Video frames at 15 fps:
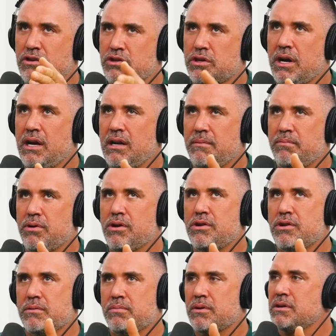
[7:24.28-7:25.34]
you're trying to
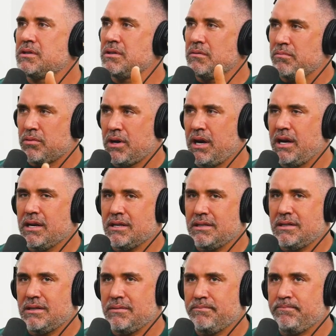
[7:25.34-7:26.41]
push your personal
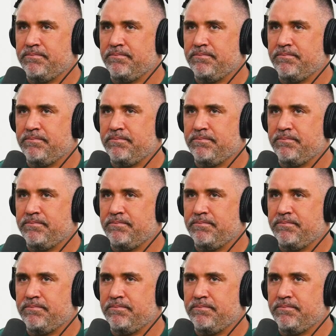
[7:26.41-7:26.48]
brand